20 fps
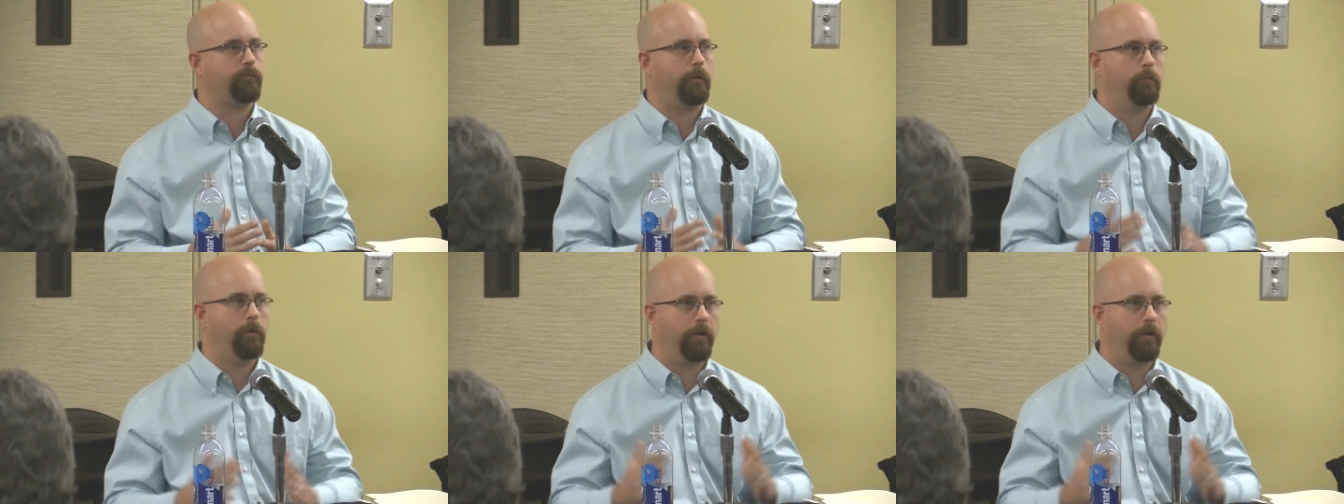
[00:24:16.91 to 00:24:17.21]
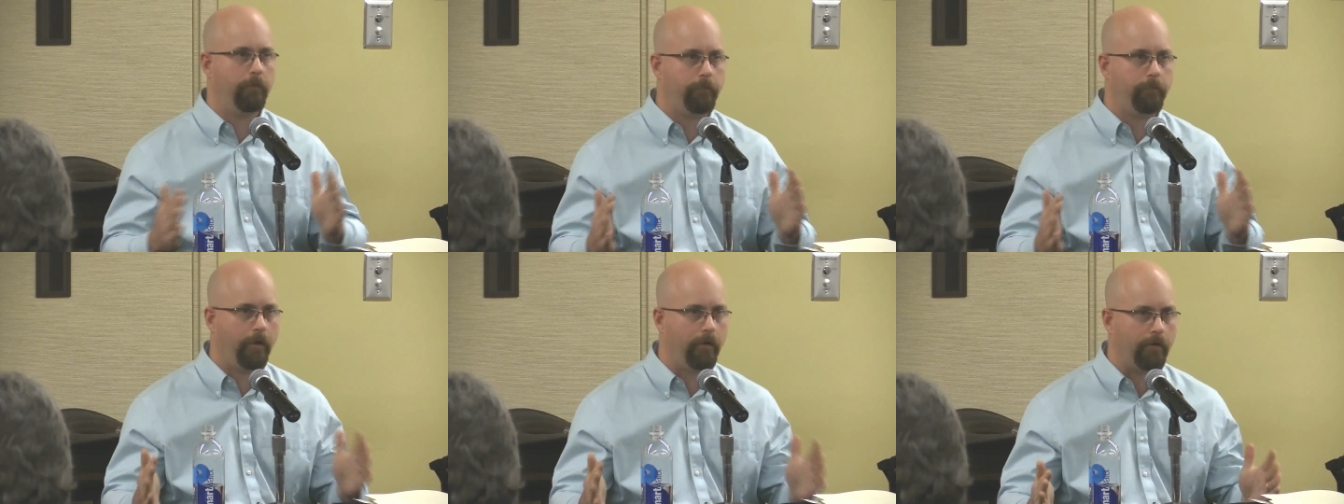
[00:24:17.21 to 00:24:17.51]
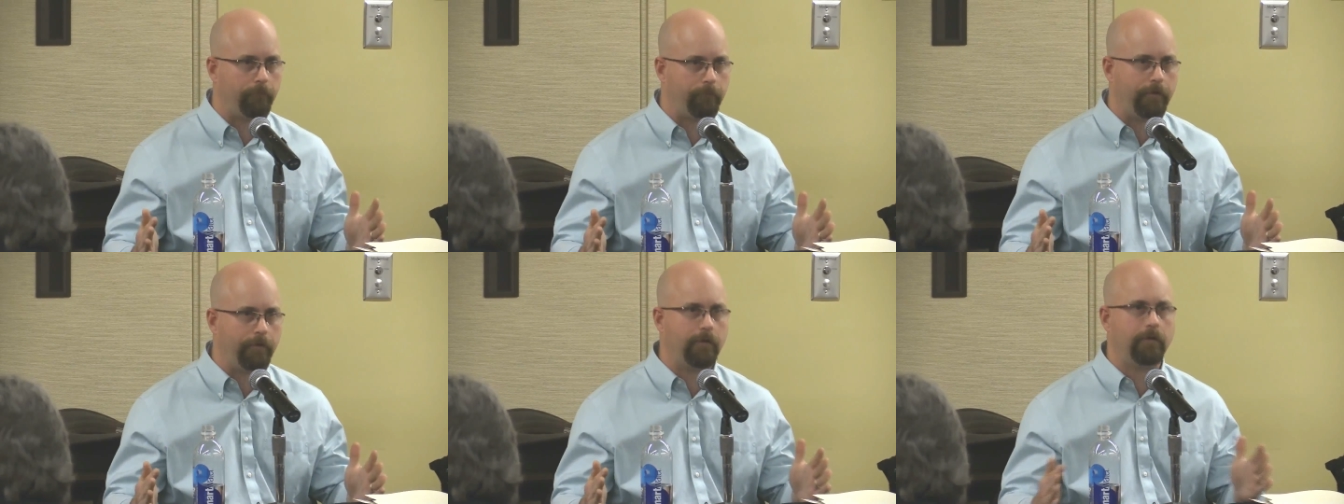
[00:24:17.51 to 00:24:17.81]
we went up on
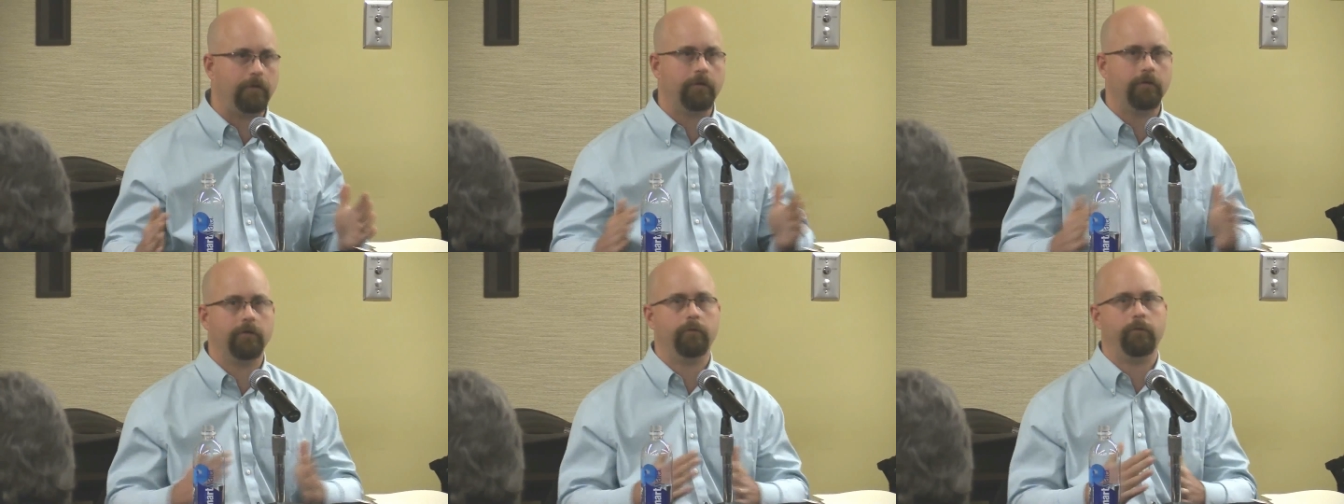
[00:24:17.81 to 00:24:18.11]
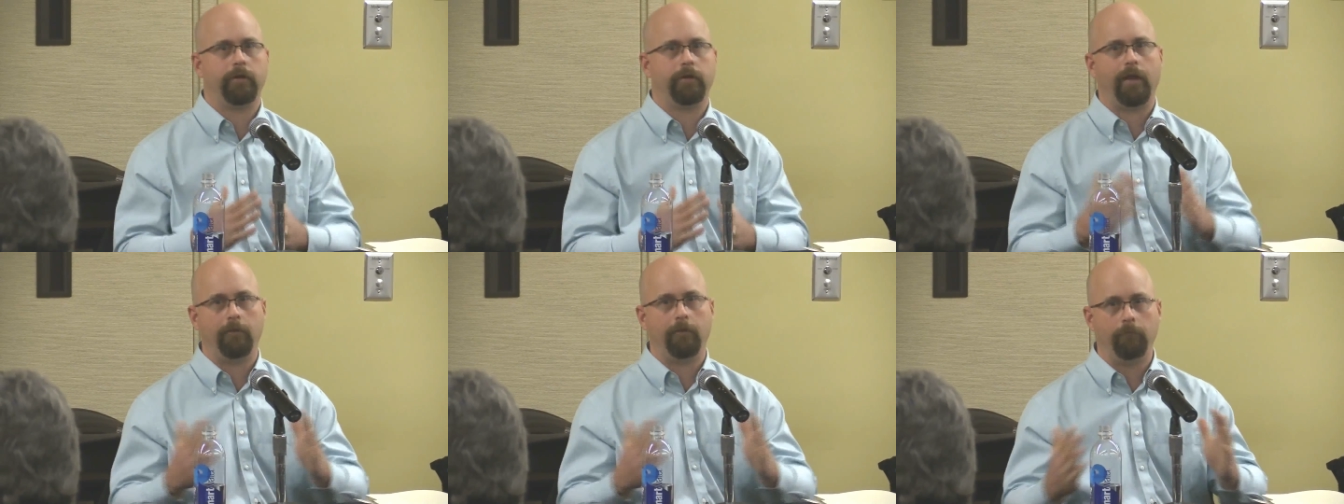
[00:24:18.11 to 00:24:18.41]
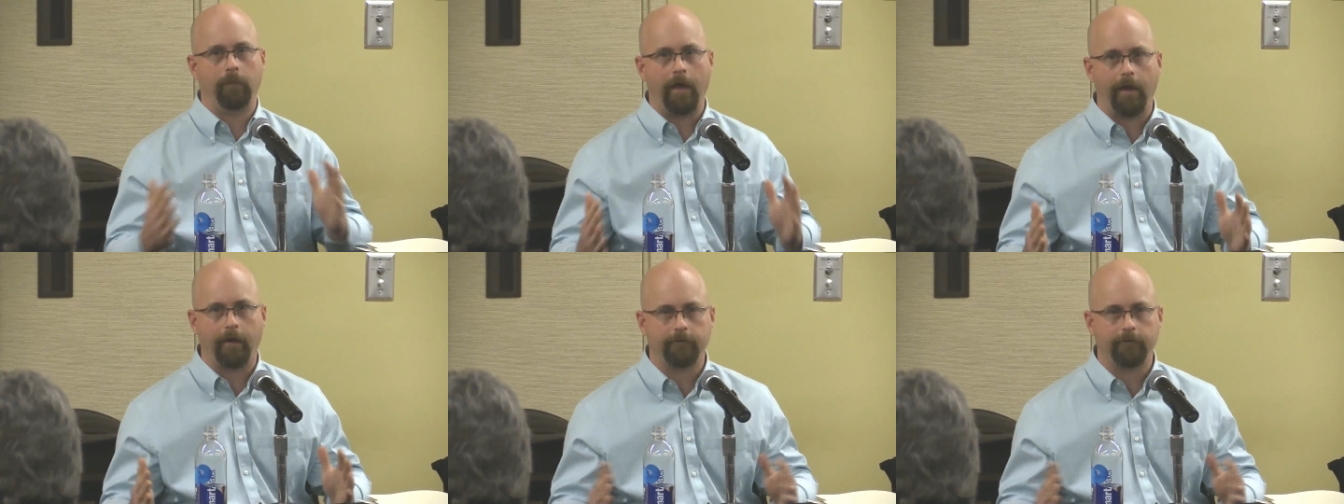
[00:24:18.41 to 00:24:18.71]
appeal, we
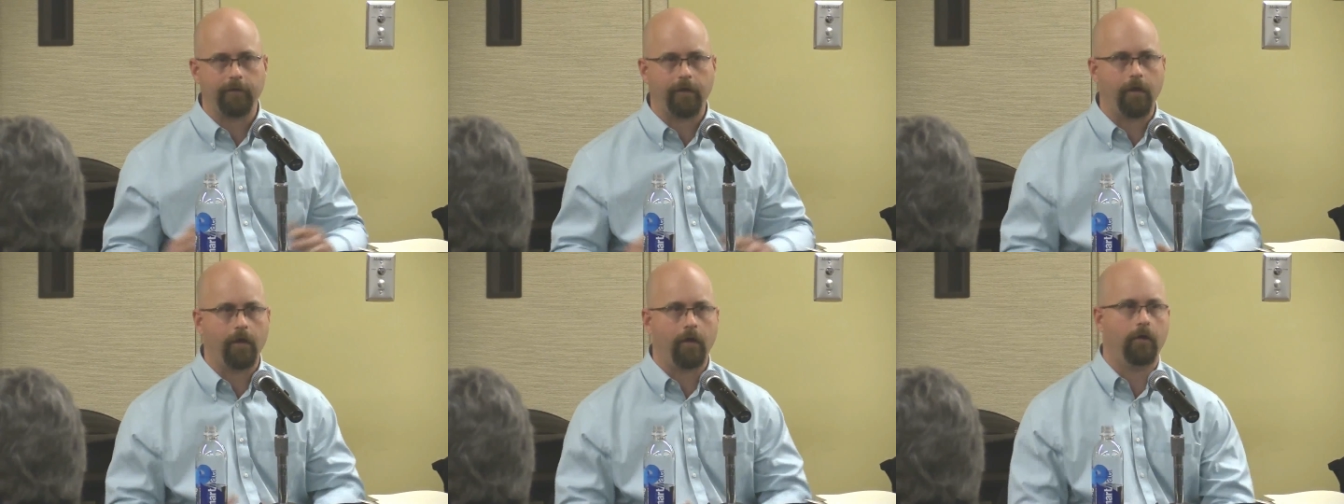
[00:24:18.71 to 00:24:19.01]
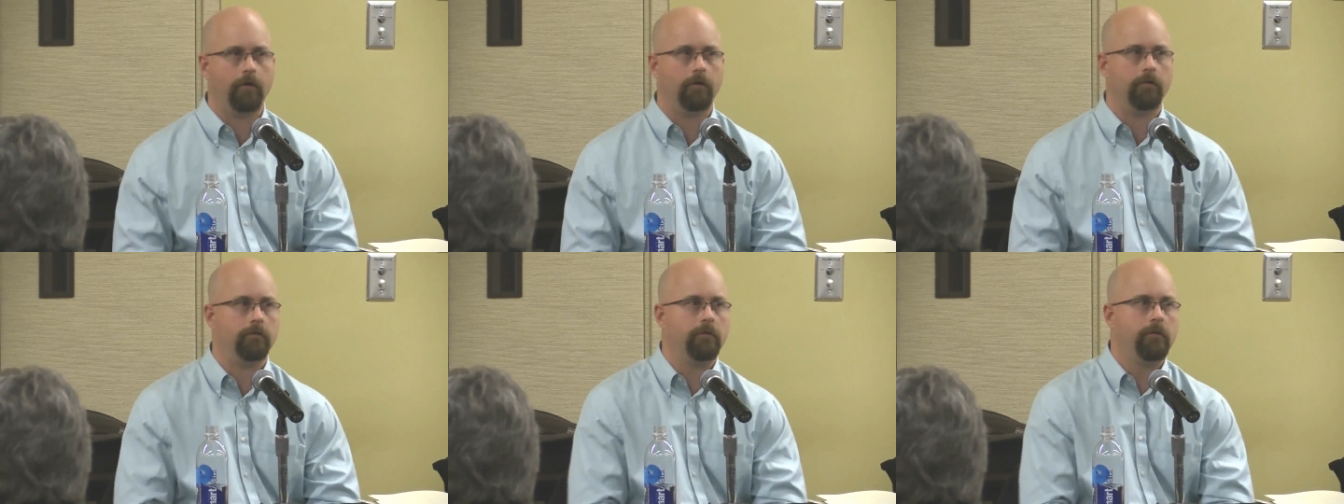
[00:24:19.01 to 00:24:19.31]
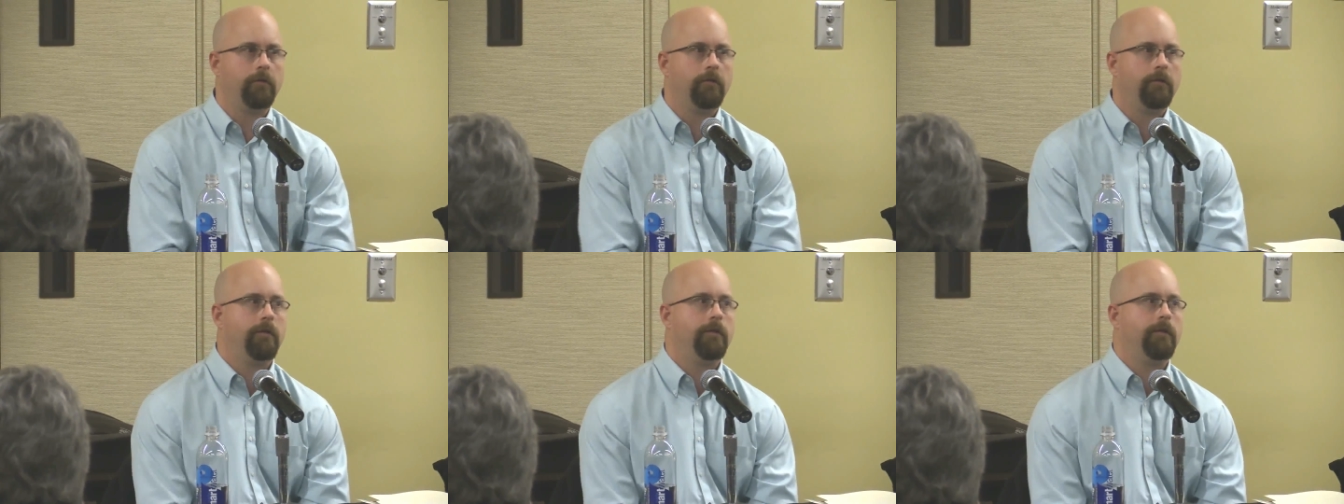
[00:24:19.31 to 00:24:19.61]
came back
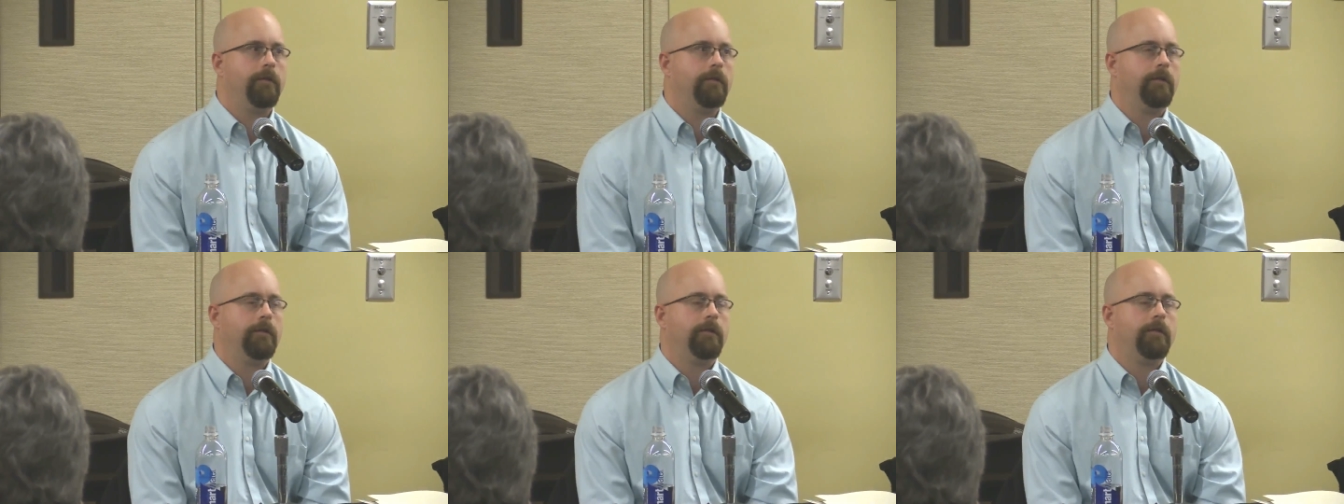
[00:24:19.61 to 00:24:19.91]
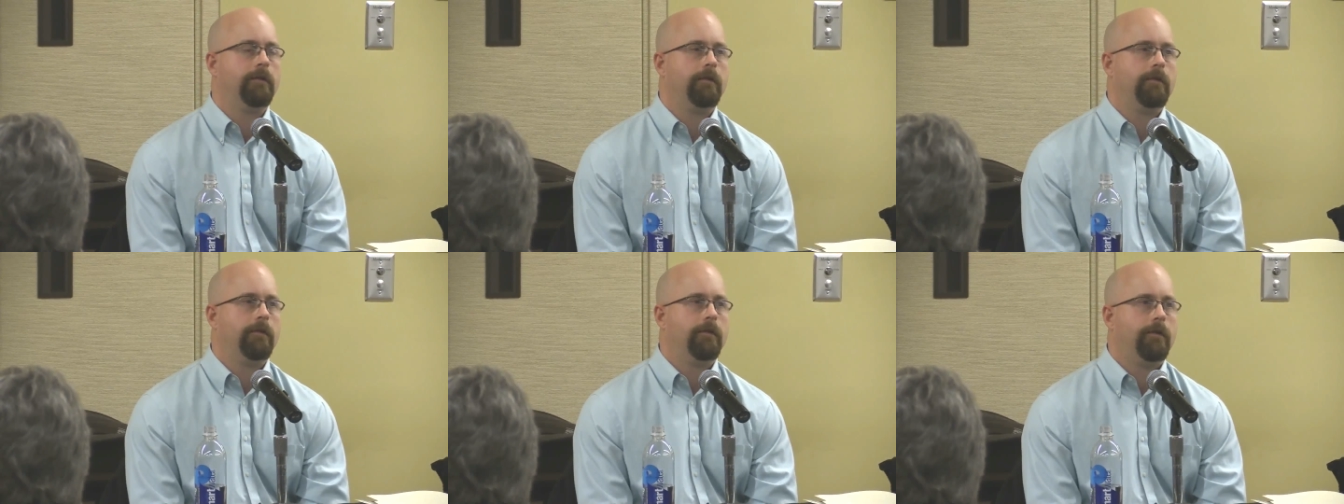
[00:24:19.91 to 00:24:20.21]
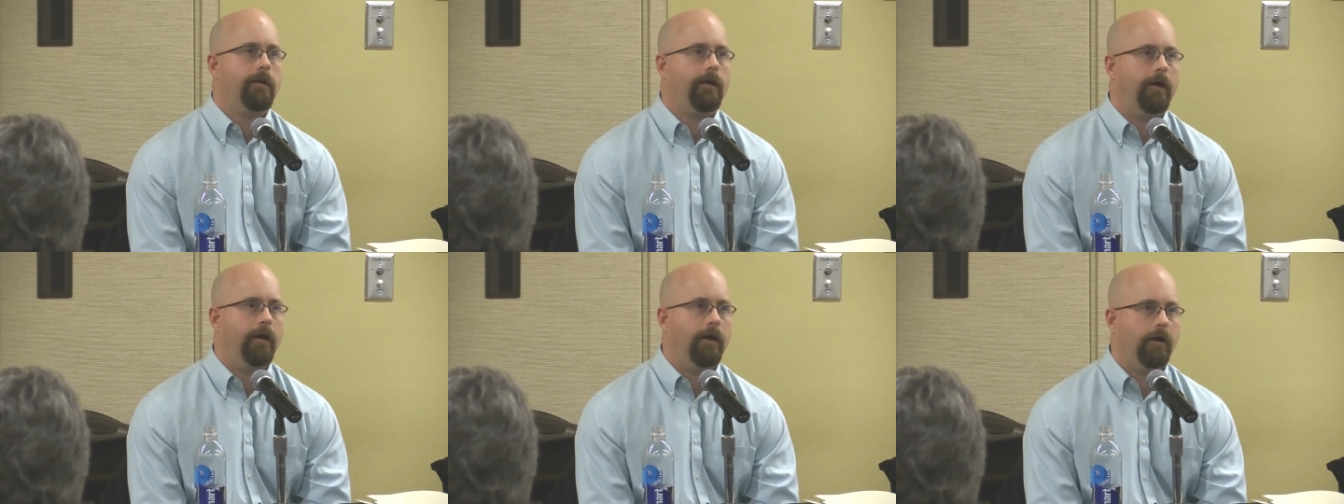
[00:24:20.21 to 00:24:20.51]
down.
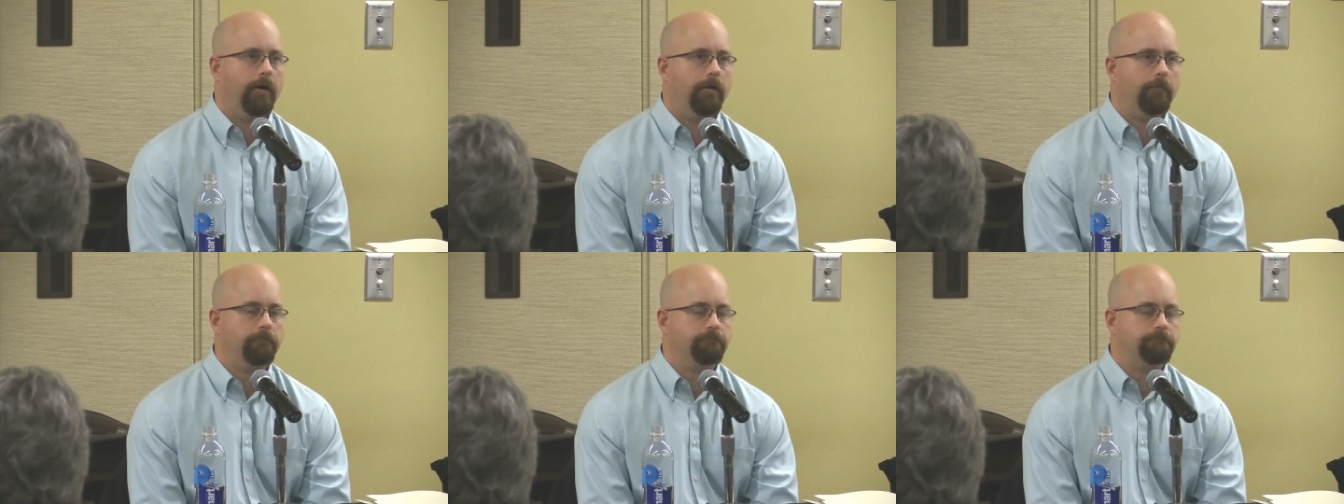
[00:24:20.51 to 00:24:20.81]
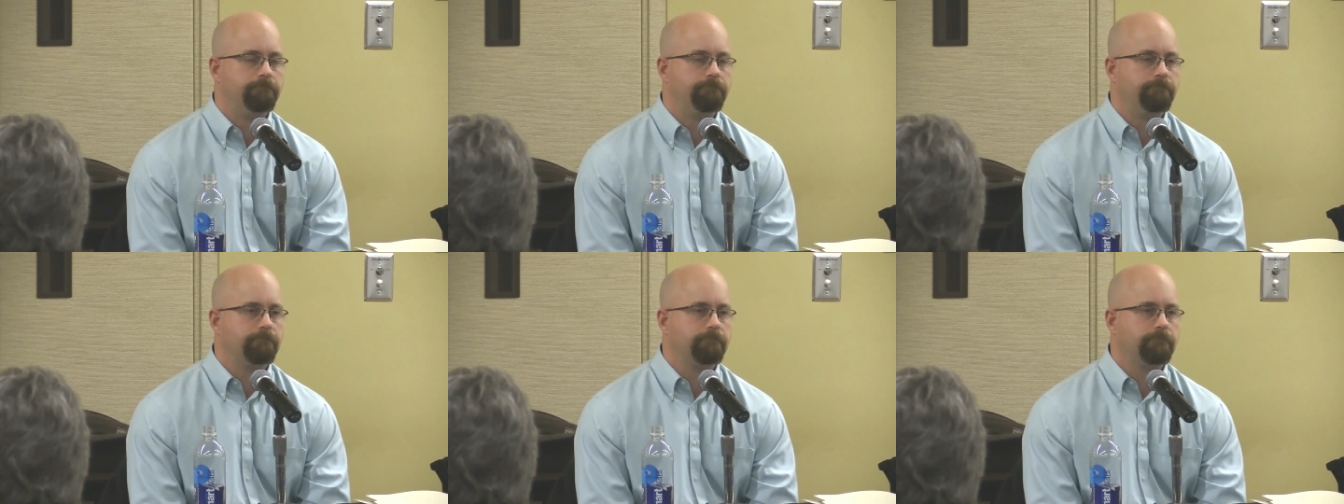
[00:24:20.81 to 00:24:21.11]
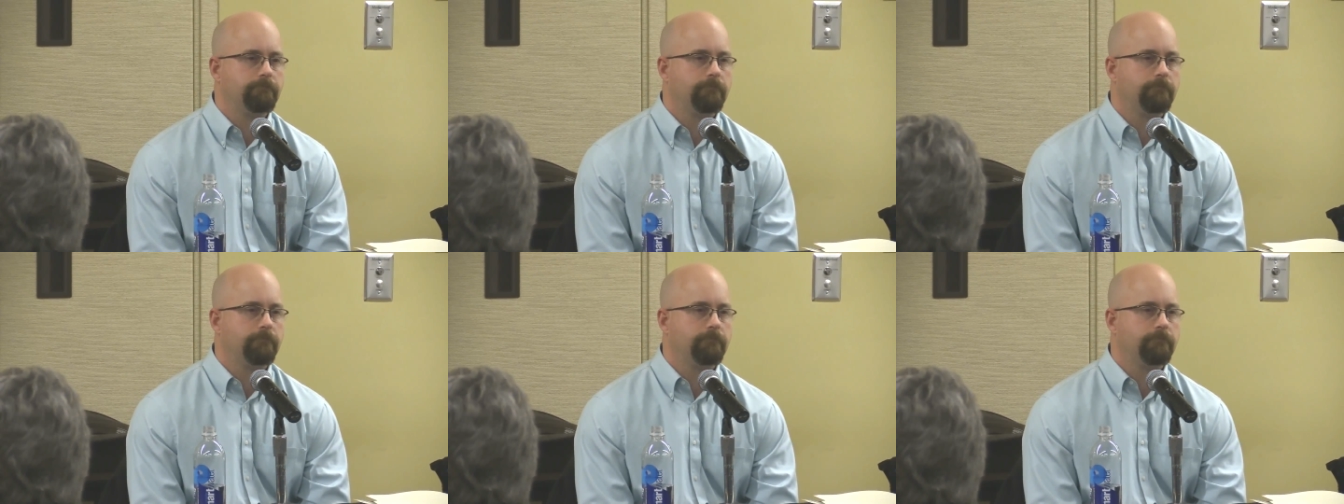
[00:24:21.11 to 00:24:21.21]
Um,